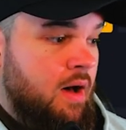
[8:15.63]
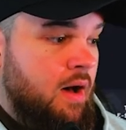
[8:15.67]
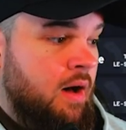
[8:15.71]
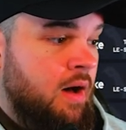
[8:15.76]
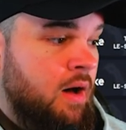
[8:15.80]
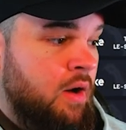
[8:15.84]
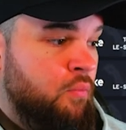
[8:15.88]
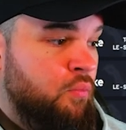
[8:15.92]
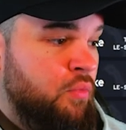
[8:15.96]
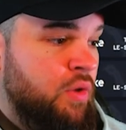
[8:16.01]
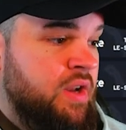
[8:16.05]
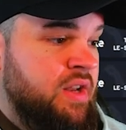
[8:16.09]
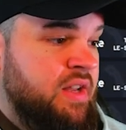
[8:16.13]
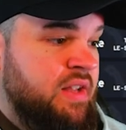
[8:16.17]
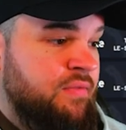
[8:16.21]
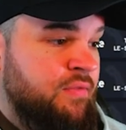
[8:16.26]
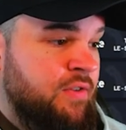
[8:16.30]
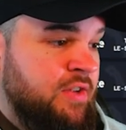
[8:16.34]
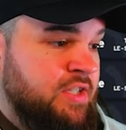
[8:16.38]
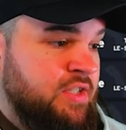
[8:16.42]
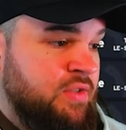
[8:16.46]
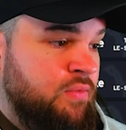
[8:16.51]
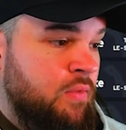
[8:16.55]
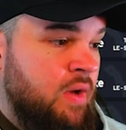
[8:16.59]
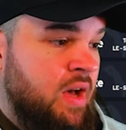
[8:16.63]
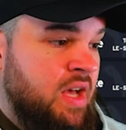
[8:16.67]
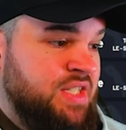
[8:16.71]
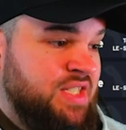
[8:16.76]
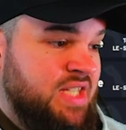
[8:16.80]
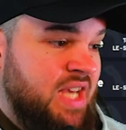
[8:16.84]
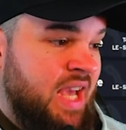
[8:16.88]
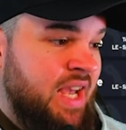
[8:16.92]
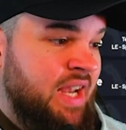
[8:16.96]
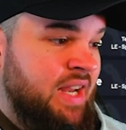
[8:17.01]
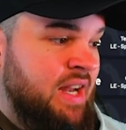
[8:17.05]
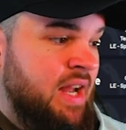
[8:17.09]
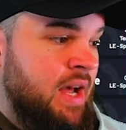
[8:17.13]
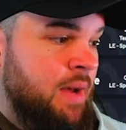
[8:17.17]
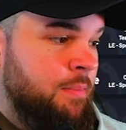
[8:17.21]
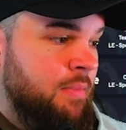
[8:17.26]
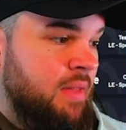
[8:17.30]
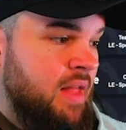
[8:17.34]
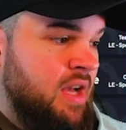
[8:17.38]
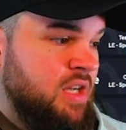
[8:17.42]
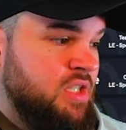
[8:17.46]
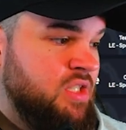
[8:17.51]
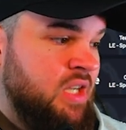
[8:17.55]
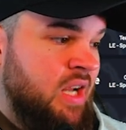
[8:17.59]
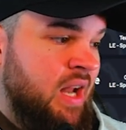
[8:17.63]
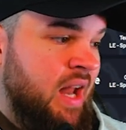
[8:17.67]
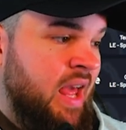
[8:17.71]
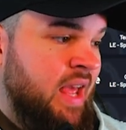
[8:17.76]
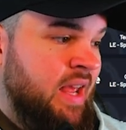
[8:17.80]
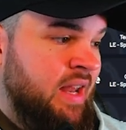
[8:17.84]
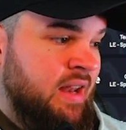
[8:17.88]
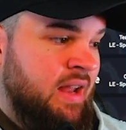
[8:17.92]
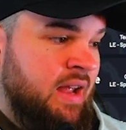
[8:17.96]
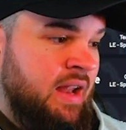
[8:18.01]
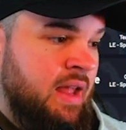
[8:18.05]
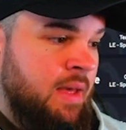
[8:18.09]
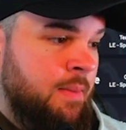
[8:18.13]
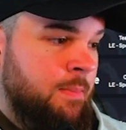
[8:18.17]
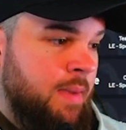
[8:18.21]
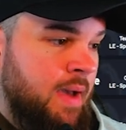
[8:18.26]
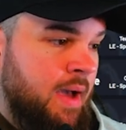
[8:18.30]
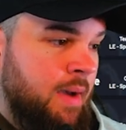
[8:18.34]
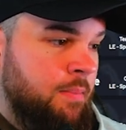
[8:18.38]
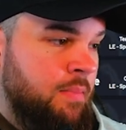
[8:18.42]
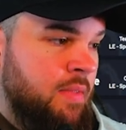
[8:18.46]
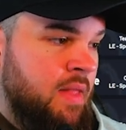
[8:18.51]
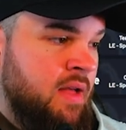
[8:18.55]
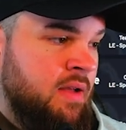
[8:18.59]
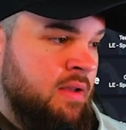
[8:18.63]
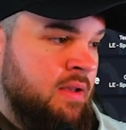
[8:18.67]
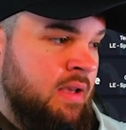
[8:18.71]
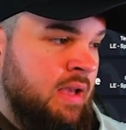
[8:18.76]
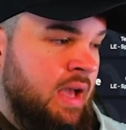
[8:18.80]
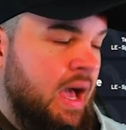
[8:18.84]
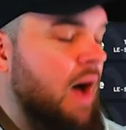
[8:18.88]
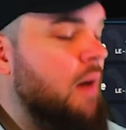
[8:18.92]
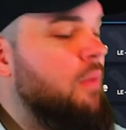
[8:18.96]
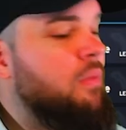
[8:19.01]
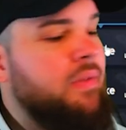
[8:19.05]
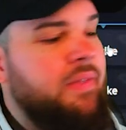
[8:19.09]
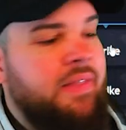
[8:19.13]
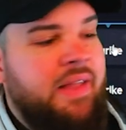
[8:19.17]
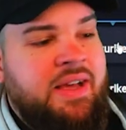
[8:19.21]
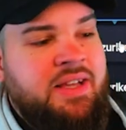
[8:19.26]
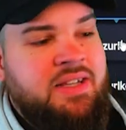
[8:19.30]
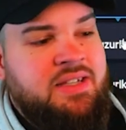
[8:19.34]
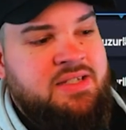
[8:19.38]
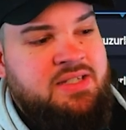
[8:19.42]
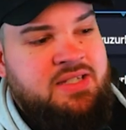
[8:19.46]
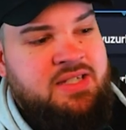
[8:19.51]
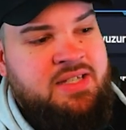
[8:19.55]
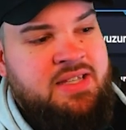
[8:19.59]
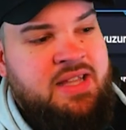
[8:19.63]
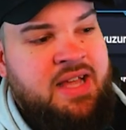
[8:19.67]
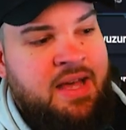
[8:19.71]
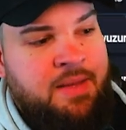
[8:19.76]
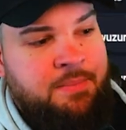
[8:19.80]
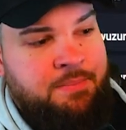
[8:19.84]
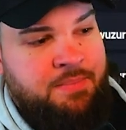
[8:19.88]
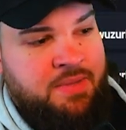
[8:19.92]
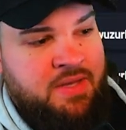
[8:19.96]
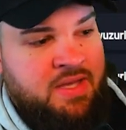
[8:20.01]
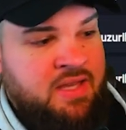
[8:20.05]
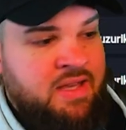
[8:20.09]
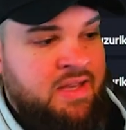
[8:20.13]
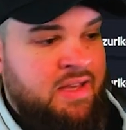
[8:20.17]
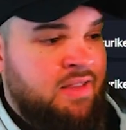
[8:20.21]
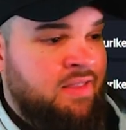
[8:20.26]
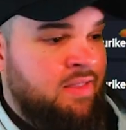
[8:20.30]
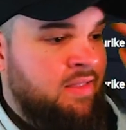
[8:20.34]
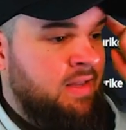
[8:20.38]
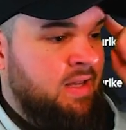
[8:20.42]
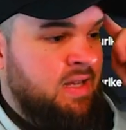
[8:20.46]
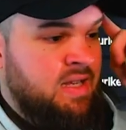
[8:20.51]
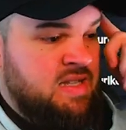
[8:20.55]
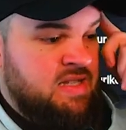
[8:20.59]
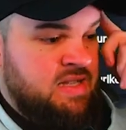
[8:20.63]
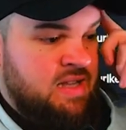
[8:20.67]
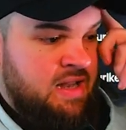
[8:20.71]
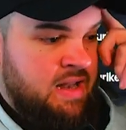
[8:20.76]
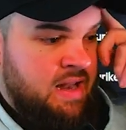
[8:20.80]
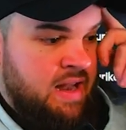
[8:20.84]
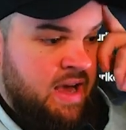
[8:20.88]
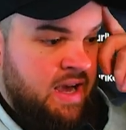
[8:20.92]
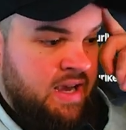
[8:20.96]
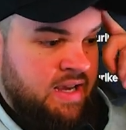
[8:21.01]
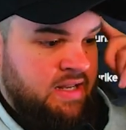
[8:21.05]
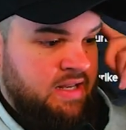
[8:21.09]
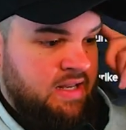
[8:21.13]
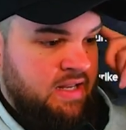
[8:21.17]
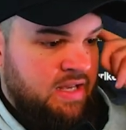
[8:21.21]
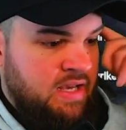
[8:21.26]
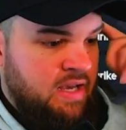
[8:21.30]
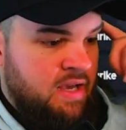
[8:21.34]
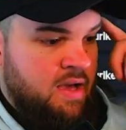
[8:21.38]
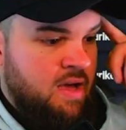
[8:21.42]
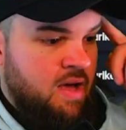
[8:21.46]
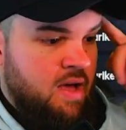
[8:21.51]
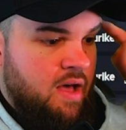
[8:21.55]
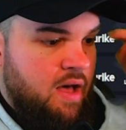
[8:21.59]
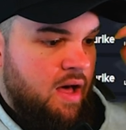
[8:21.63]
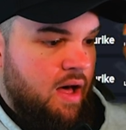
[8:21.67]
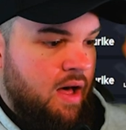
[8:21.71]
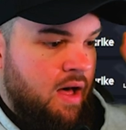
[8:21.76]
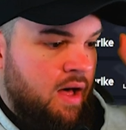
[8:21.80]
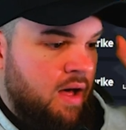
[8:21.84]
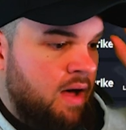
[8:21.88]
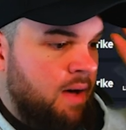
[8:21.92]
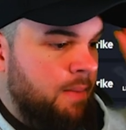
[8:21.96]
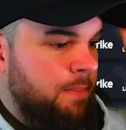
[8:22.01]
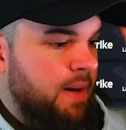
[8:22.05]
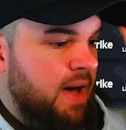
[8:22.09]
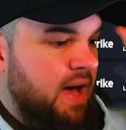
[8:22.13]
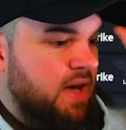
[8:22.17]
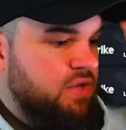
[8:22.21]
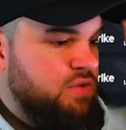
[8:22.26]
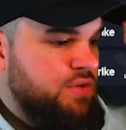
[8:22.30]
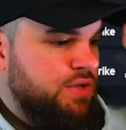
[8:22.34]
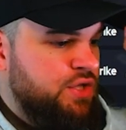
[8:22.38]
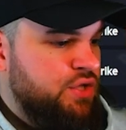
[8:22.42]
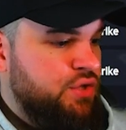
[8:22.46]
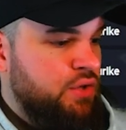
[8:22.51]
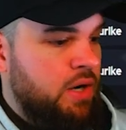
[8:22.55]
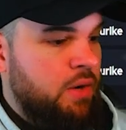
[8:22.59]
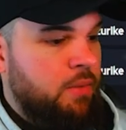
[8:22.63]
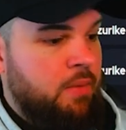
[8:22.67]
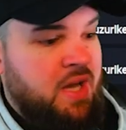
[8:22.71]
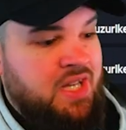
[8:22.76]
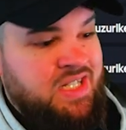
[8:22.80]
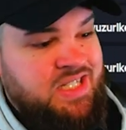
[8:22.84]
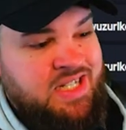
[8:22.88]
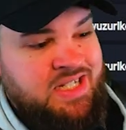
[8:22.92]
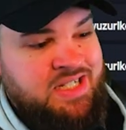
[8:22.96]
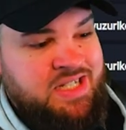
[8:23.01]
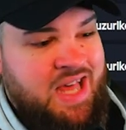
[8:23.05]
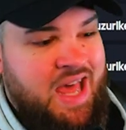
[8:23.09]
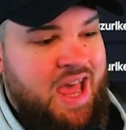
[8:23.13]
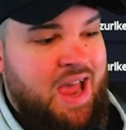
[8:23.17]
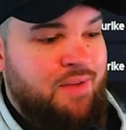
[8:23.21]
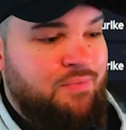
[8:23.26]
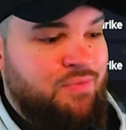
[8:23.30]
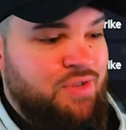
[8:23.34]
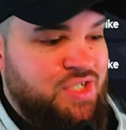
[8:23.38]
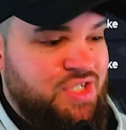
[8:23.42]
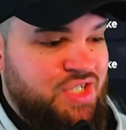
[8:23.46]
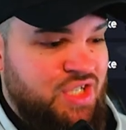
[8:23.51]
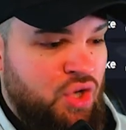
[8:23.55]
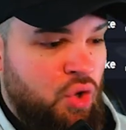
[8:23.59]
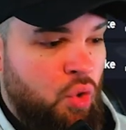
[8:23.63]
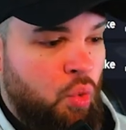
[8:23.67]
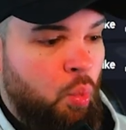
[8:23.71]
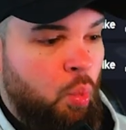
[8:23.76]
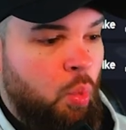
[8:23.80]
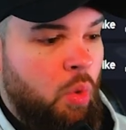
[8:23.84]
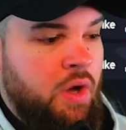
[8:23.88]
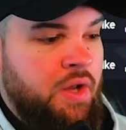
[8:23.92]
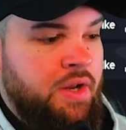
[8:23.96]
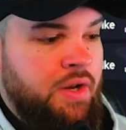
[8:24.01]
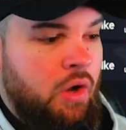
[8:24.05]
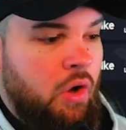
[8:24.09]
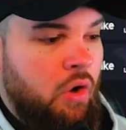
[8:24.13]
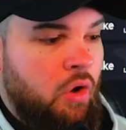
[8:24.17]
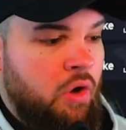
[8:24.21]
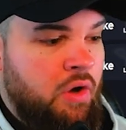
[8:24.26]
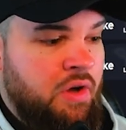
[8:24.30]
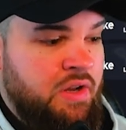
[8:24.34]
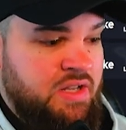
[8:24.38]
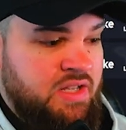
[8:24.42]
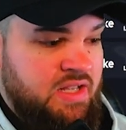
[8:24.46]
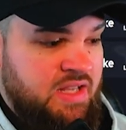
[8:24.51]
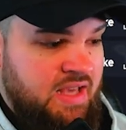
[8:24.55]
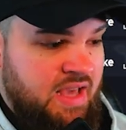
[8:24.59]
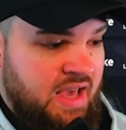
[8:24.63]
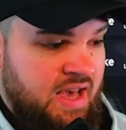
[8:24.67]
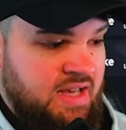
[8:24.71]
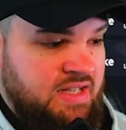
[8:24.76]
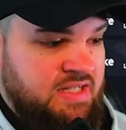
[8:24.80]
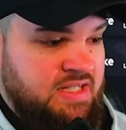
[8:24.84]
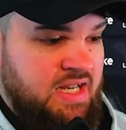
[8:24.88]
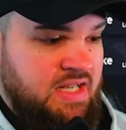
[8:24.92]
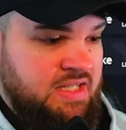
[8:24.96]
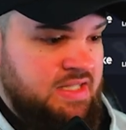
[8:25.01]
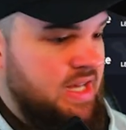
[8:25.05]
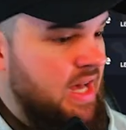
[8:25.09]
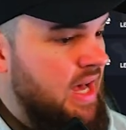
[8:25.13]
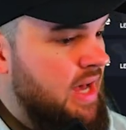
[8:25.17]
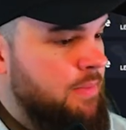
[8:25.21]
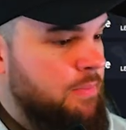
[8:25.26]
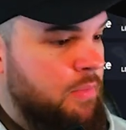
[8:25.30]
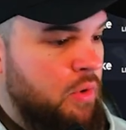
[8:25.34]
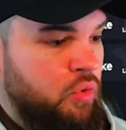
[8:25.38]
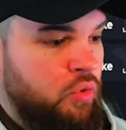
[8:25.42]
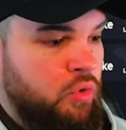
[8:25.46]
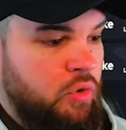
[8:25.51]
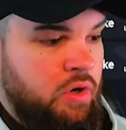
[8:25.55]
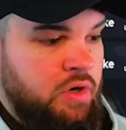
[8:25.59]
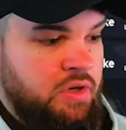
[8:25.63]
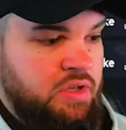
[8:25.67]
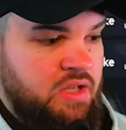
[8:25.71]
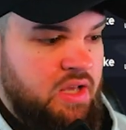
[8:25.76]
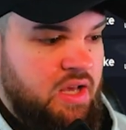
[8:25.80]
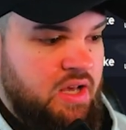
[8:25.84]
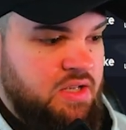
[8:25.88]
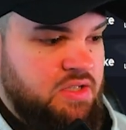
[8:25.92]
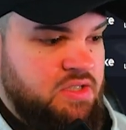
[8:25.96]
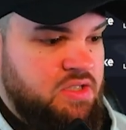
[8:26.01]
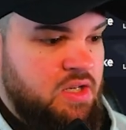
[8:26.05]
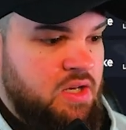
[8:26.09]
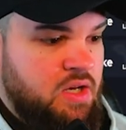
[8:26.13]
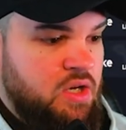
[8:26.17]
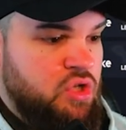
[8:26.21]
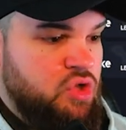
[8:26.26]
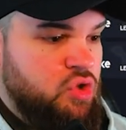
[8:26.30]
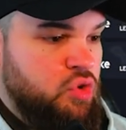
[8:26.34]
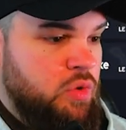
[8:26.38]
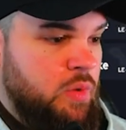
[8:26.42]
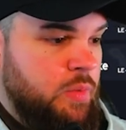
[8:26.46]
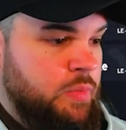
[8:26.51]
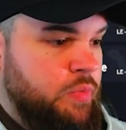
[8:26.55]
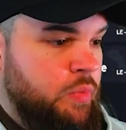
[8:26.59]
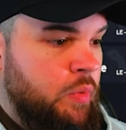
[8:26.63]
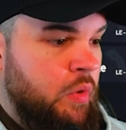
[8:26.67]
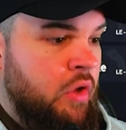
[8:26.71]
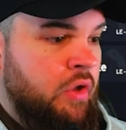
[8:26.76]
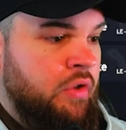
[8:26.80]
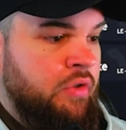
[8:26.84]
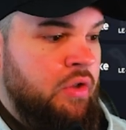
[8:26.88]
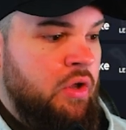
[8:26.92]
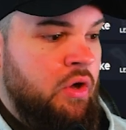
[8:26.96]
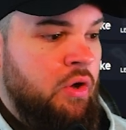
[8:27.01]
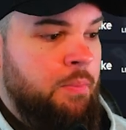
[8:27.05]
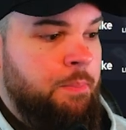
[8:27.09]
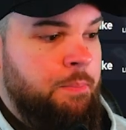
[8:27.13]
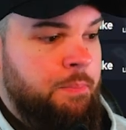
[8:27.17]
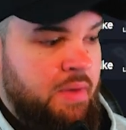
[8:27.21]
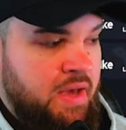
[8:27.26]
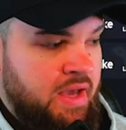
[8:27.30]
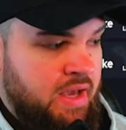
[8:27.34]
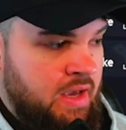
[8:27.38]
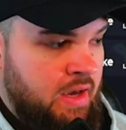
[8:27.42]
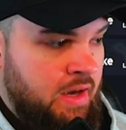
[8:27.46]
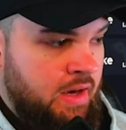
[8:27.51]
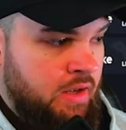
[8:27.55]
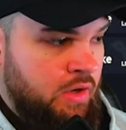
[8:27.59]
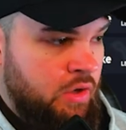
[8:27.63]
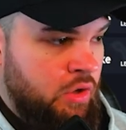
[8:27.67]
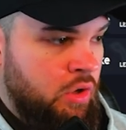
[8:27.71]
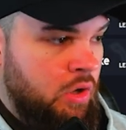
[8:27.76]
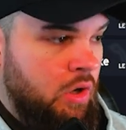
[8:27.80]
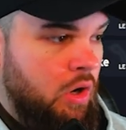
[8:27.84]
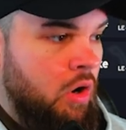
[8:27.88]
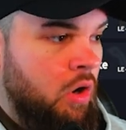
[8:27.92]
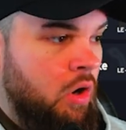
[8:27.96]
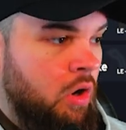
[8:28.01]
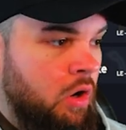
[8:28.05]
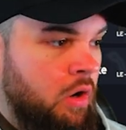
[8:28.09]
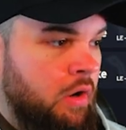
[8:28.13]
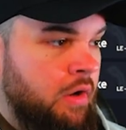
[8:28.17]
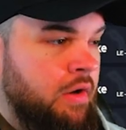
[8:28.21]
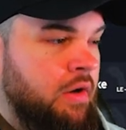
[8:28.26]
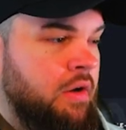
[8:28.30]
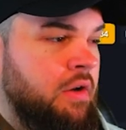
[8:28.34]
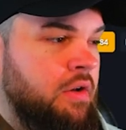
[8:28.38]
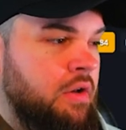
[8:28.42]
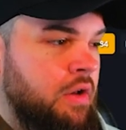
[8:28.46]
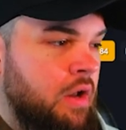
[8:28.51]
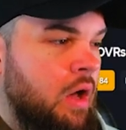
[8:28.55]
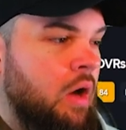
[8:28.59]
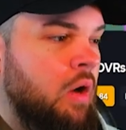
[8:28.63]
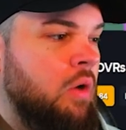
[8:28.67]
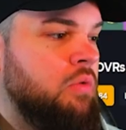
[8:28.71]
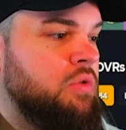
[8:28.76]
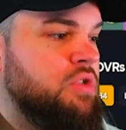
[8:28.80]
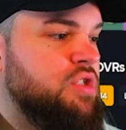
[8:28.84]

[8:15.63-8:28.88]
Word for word: Um, run defensive wise, 89 block shed, 89 impact blocking. I would like to see that be at least 90. Uh, pass rush trait wise has every single one on yes, has high motor on yes, strips ball on no, big hitter on no.